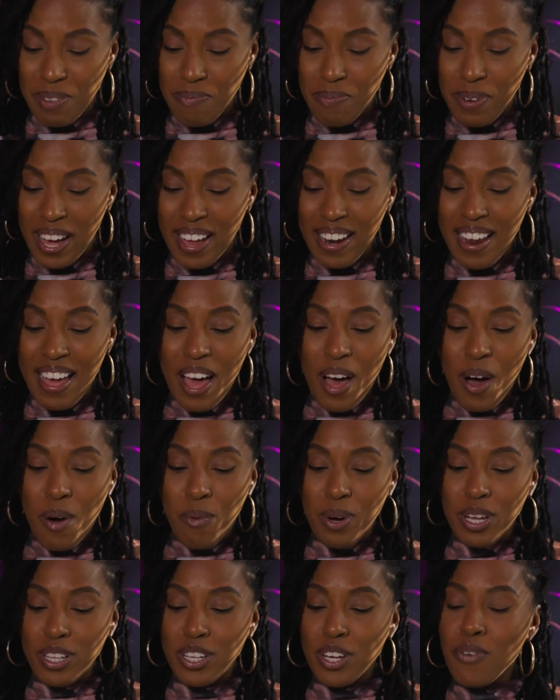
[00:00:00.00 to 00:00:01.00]
but
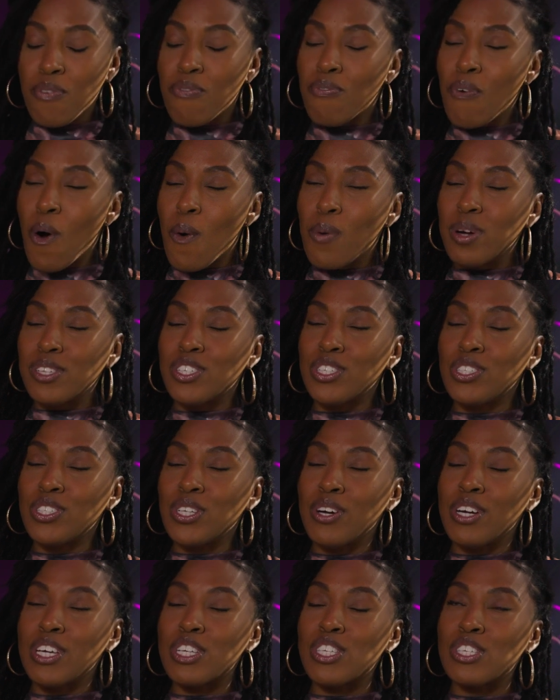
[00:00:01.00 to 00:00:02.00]
we look forward to
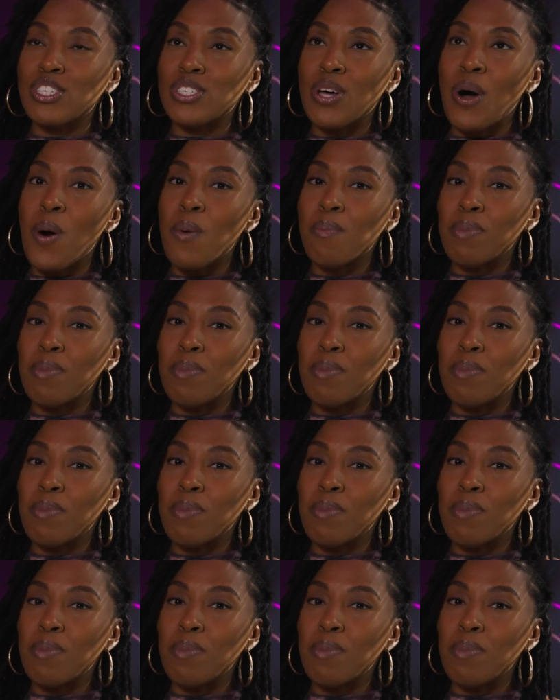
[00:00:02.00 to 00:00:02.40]
learning so